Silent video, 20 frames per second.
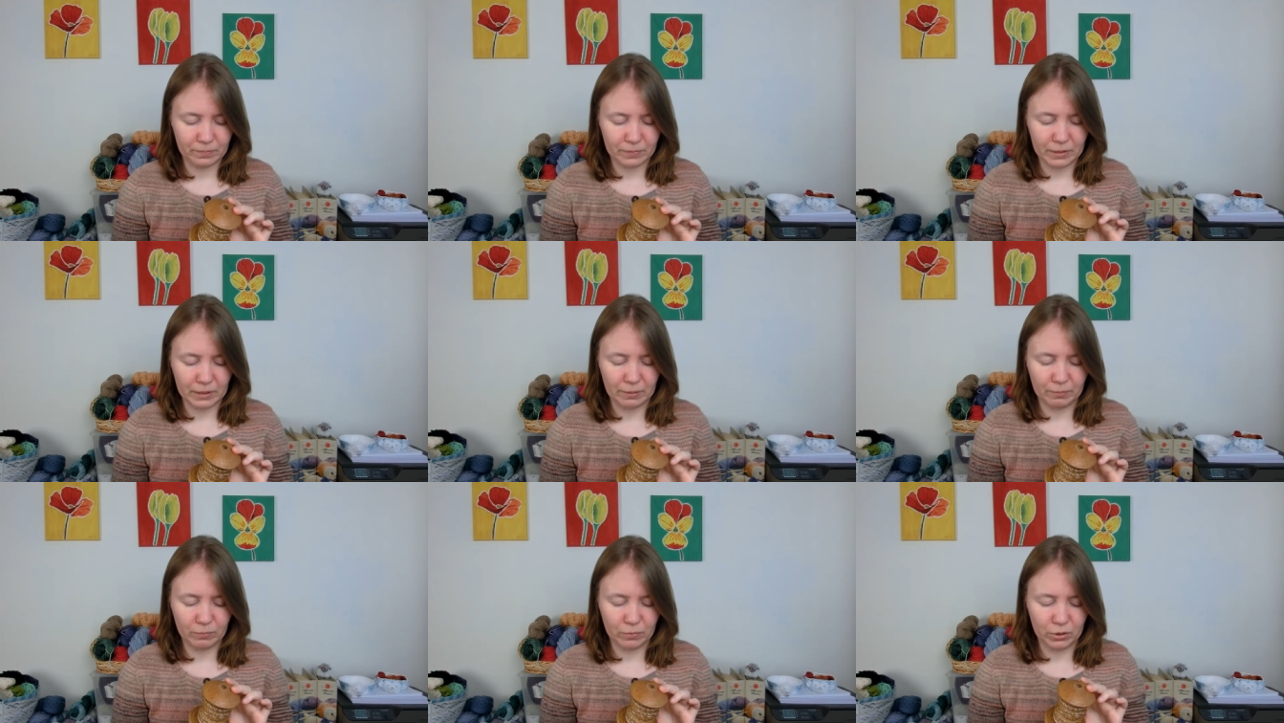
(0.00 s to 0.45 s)

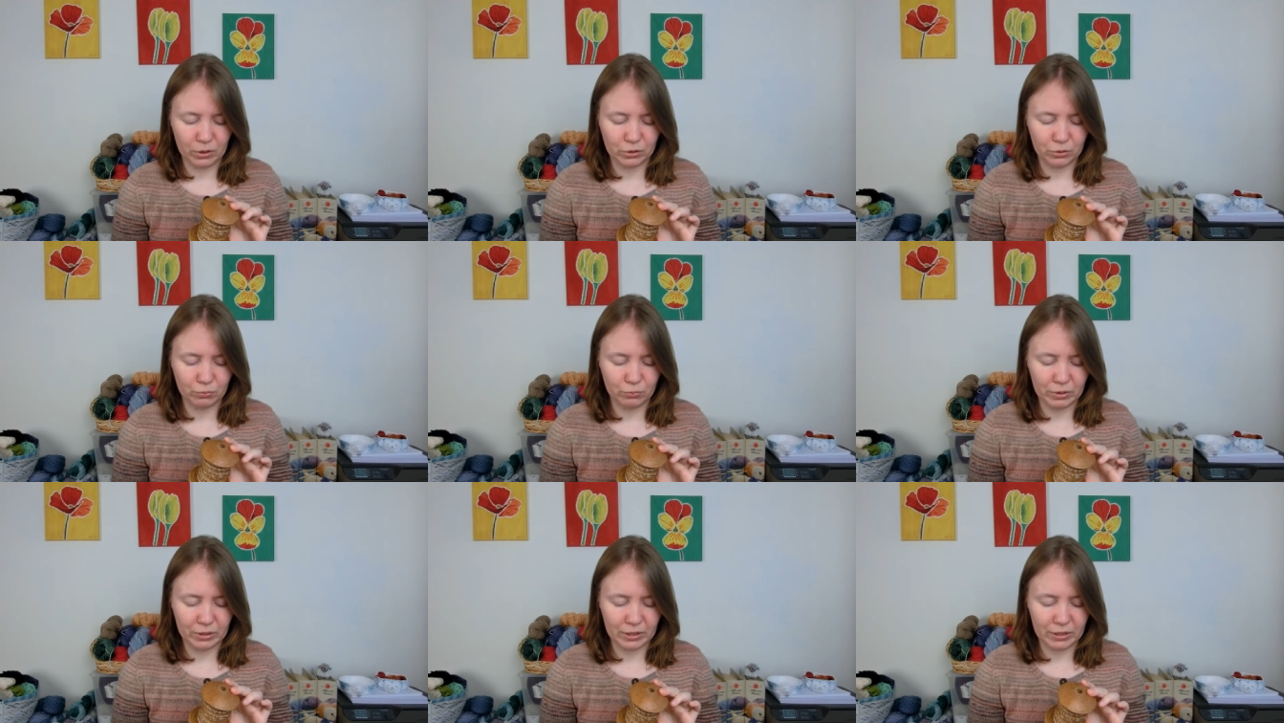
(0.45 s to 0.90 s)
I'm not
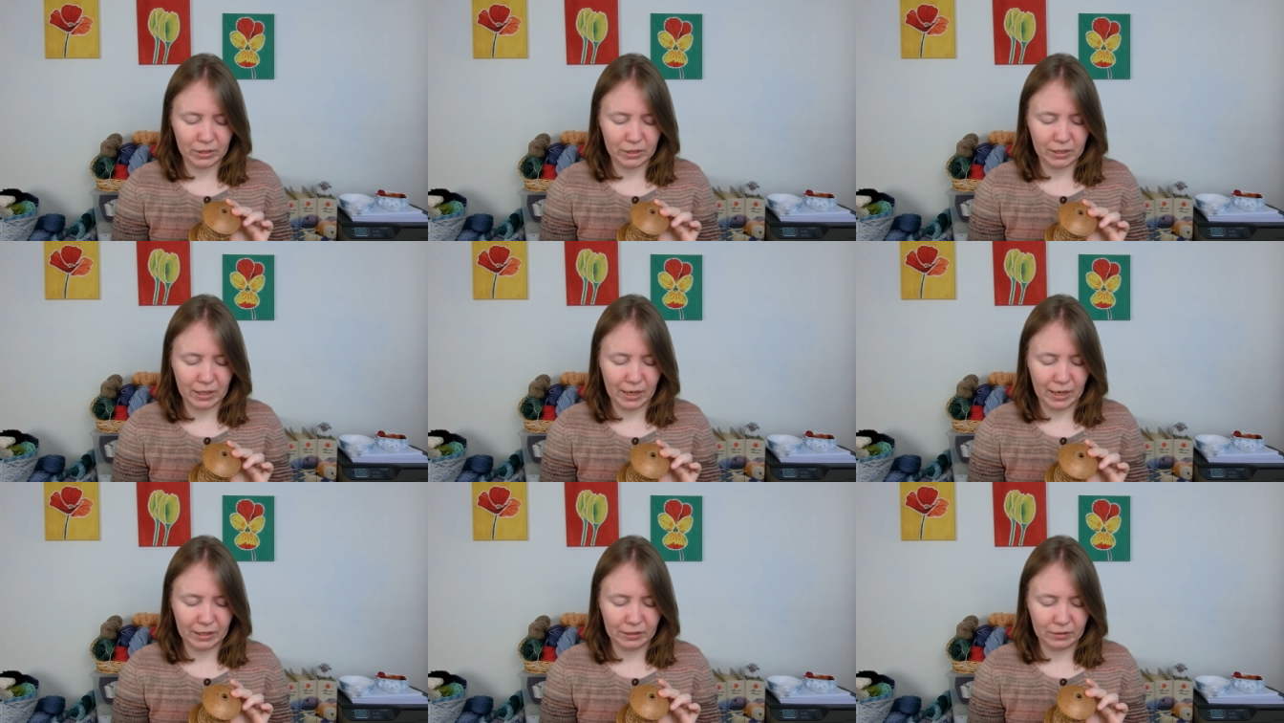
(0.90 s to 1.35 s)
really
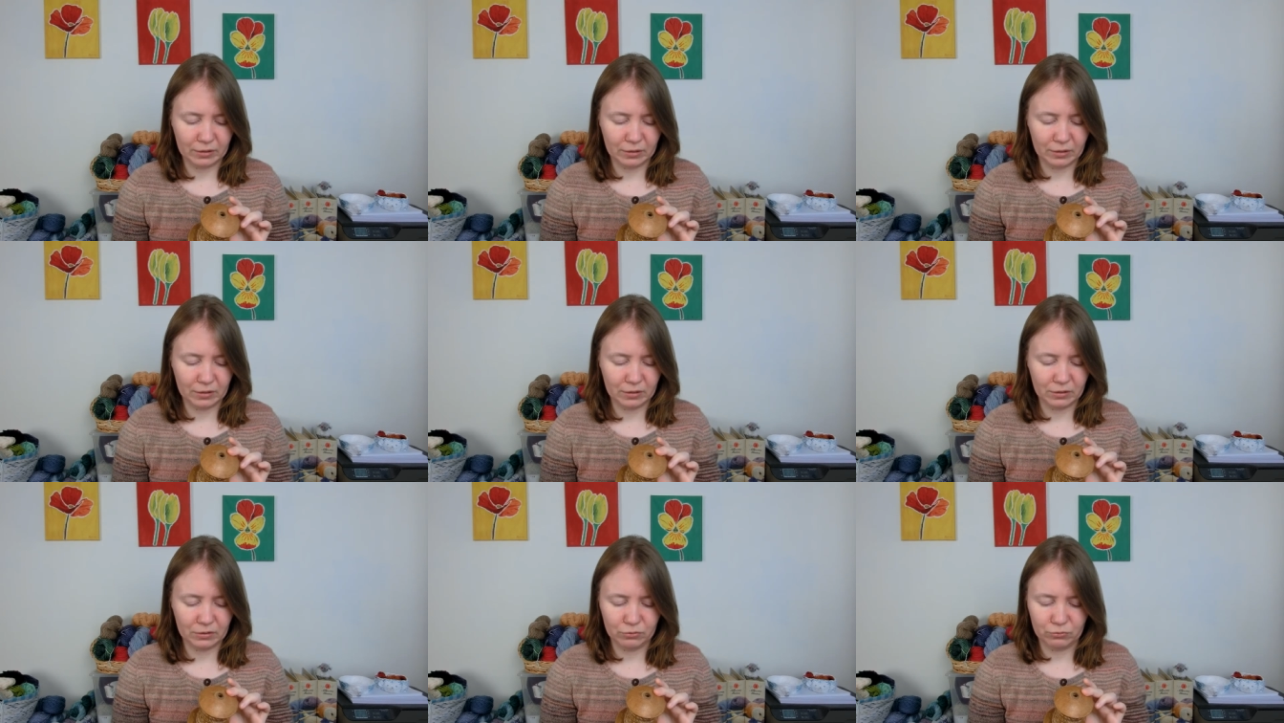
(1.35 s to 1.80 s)
kind
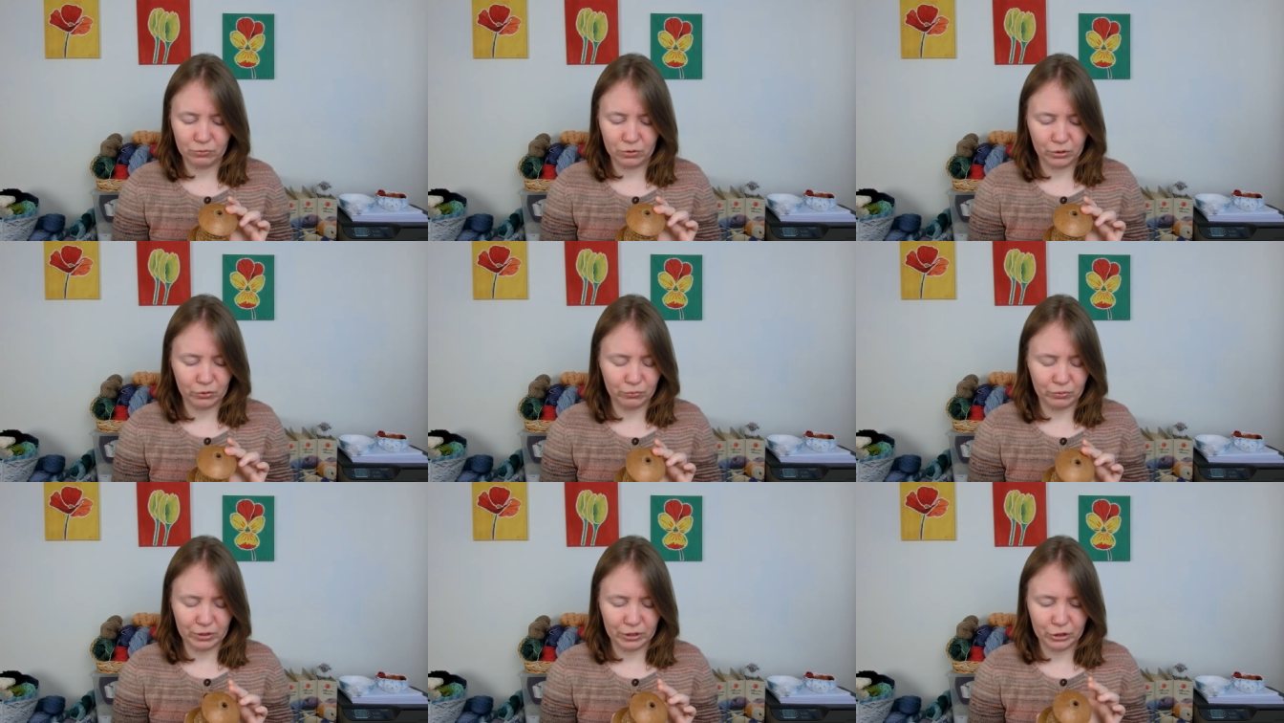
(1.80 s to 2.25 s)
not
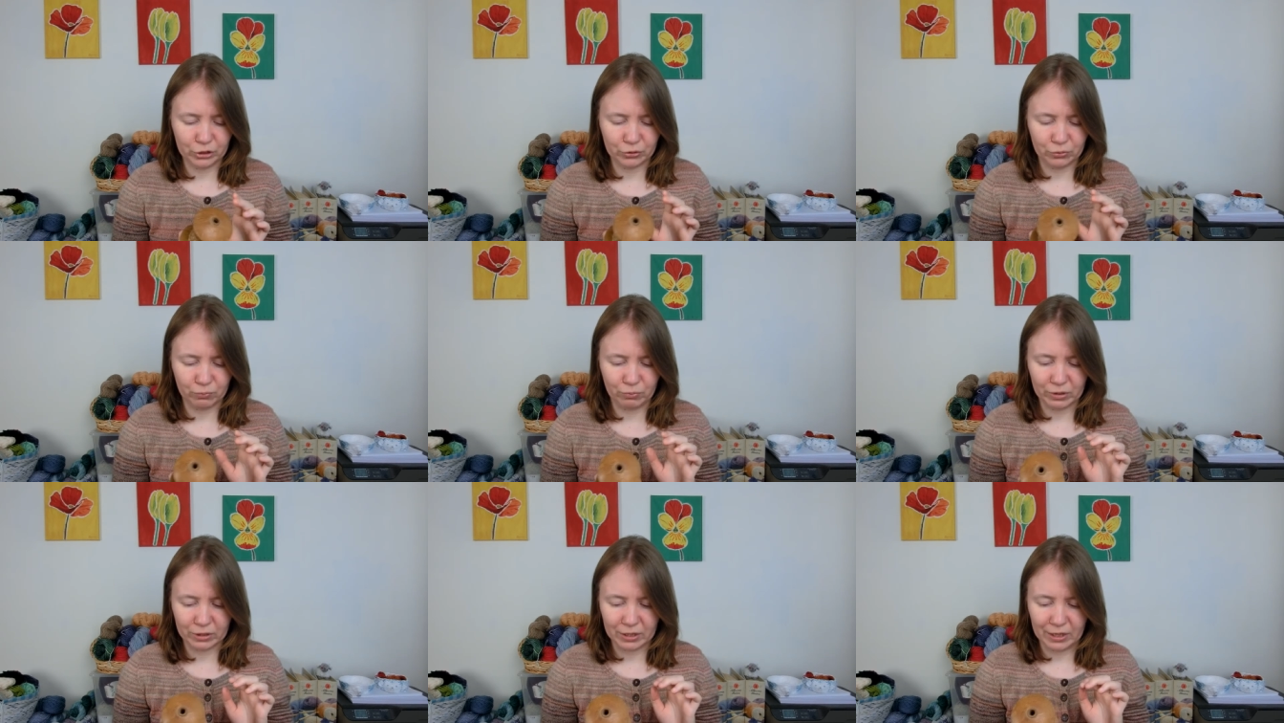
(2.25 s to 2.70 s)
really sure
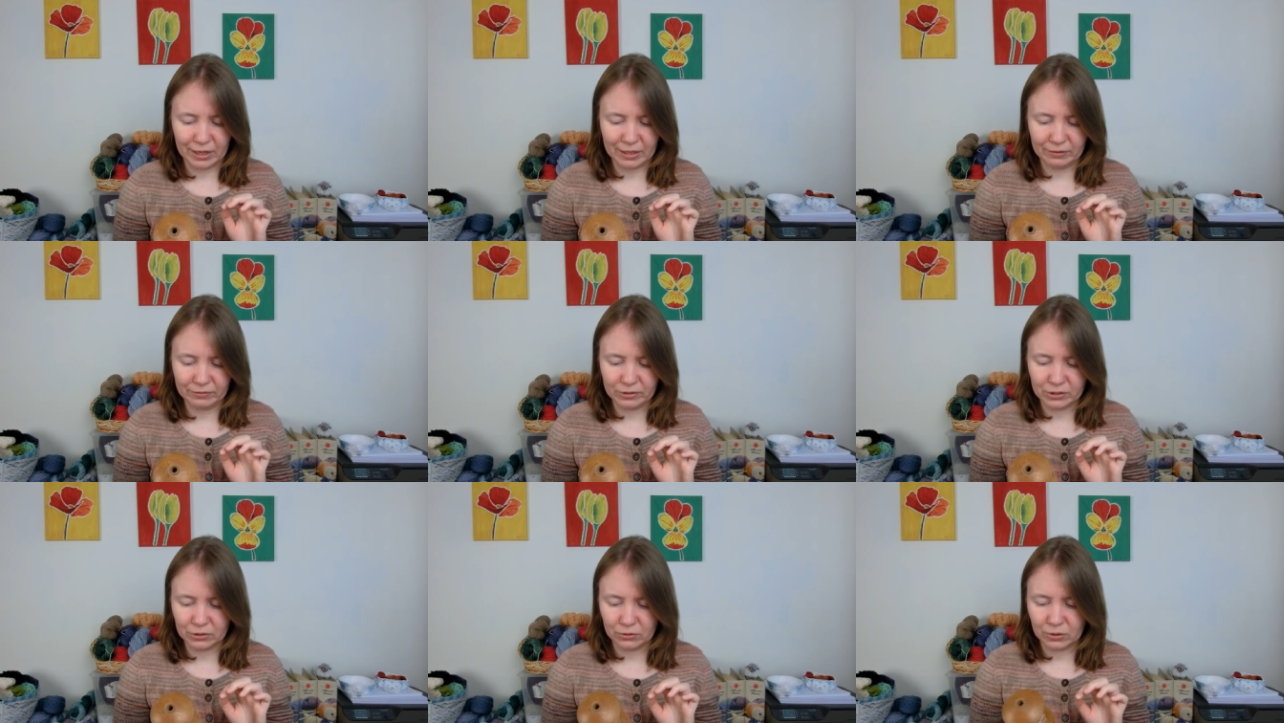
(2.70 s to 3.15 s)
what kind of
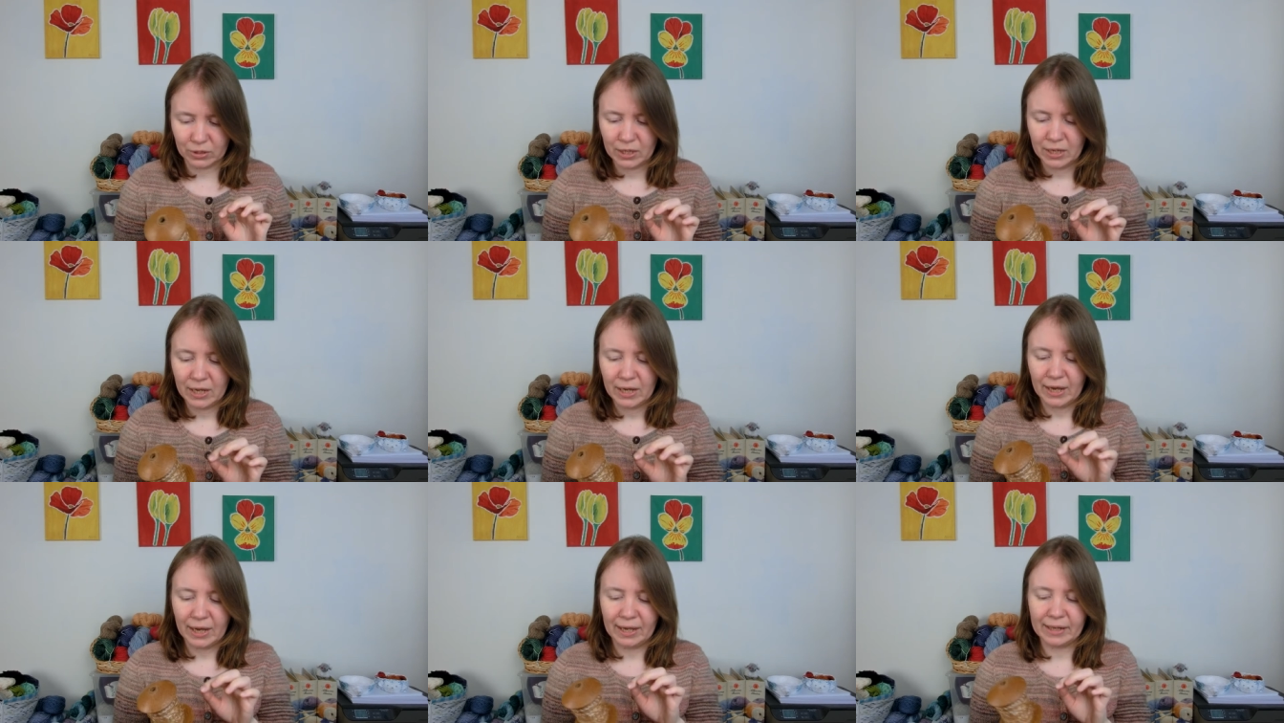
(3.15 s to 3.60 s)
silk
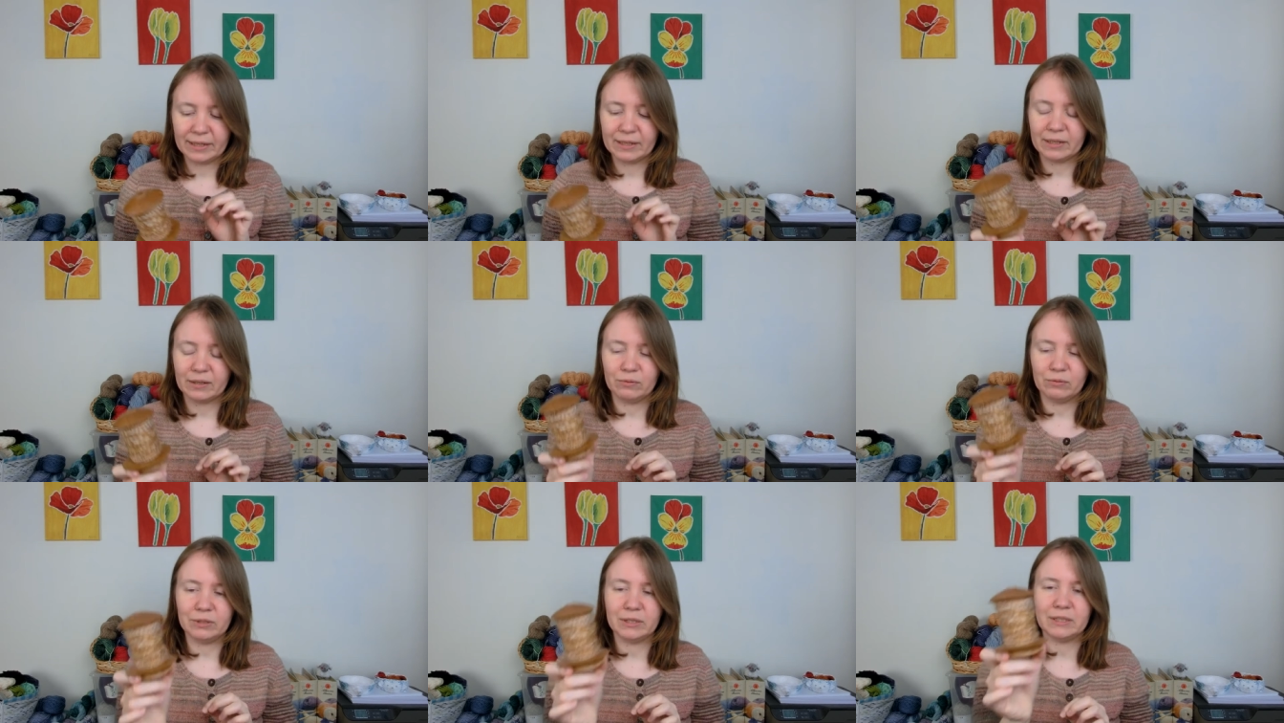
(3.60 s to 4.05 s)
and there was